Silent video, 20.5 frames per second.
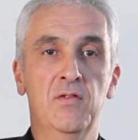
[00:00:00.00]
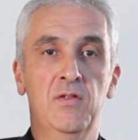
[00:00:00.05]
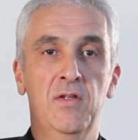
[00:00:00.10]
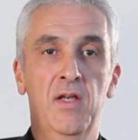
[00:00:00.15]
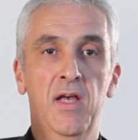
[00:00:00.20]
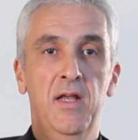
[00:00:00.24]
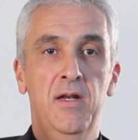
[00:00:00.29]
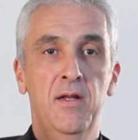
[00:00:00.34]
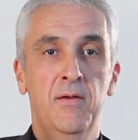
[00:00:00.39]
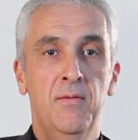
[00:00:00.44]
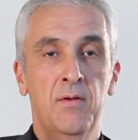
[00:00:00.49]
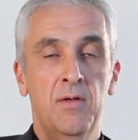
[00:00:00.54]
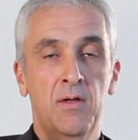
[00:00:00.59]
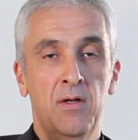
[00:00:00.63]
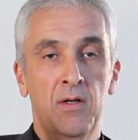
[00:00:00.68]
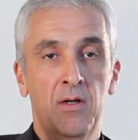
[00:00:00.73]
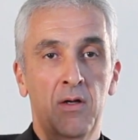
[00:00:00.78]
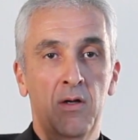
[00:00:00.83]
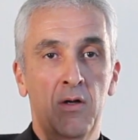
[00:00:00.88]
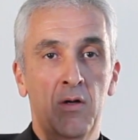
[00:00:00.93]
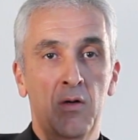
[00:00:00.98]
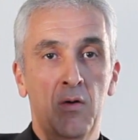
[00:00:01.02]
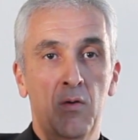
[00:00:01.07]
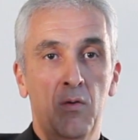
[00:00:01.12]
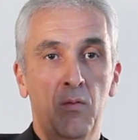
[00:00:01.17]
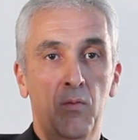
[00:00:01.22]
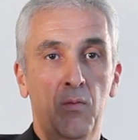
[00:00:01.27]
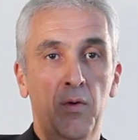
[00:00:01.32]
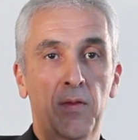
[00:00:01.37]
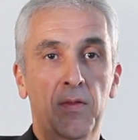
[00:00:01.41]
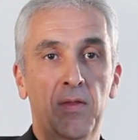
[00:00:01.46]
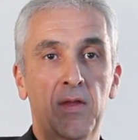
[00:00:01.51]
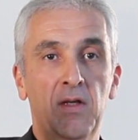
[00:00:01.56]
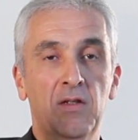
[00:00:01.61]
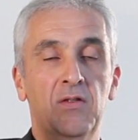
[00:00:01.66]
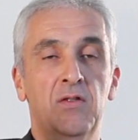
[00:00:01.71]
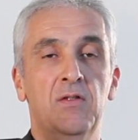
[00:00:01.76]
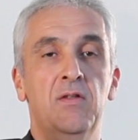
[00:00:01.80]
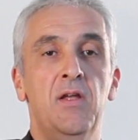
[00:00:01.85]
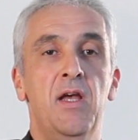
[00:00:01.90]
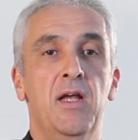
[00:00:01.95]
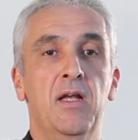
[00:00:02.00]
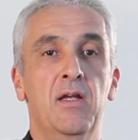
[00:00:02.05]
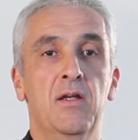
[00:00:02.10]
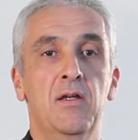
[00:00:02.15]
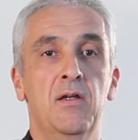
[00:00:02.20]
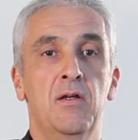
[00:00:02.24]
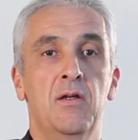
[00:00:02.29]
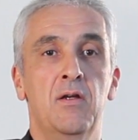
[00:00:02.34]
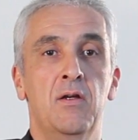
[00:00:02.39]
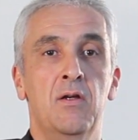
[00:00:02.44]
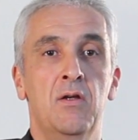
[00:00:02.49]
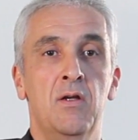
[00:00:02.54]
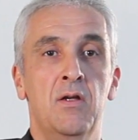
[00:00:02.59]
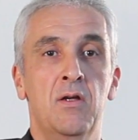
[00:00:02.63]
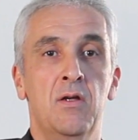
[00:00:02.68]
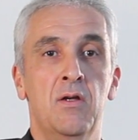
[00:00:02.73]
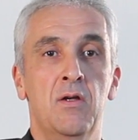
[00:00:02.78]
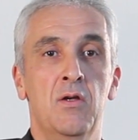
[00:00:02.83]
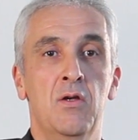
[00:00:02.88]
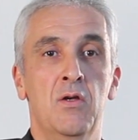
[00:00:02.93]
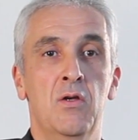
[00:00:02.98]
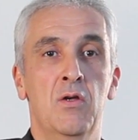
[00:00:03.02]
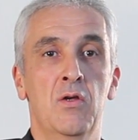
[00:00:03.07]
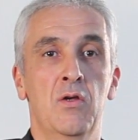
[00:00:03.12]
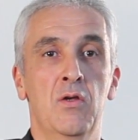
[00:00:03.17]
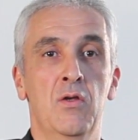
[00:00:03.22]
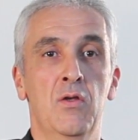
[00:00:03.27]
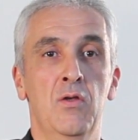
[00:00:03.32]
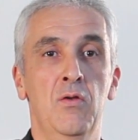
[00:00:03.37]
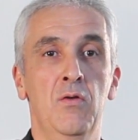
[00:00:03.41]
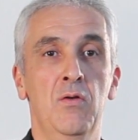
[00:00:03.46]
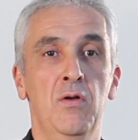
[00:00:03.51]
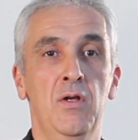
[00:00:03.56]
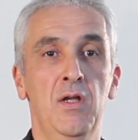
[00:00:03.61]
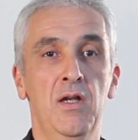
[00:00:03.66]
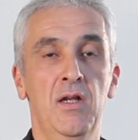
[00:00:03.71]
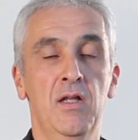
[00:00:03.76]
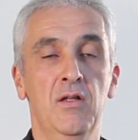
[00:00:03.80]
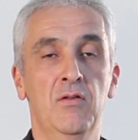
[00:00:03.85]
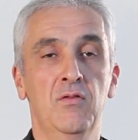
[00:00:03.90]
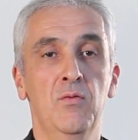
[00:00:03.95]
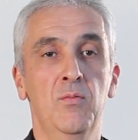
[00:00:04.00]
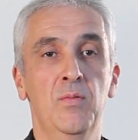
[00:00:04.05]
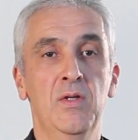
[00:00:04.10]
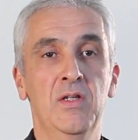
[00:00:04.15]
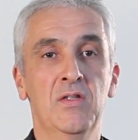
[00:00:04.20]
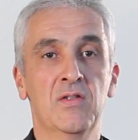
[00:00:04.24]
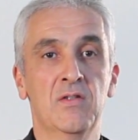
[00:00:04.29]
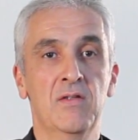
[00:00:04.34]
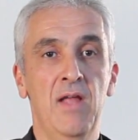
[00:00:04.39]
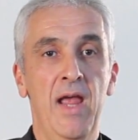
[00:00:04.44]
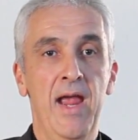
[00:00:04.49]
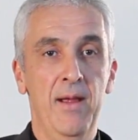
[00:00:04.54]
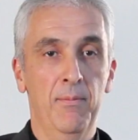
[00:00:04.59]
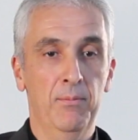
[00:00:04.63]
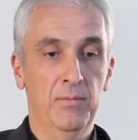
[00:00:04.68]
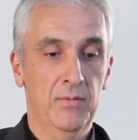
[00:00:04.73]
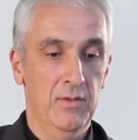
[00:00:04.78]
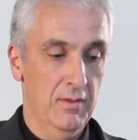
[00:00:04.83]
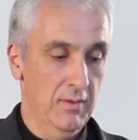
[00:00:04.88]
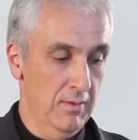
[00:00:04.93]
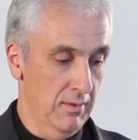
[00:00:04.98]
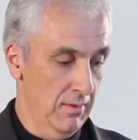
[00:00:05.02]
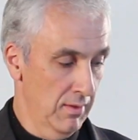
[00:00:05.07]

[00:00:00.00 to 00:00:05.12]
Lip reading: said, with this stick, you need it to be stamped.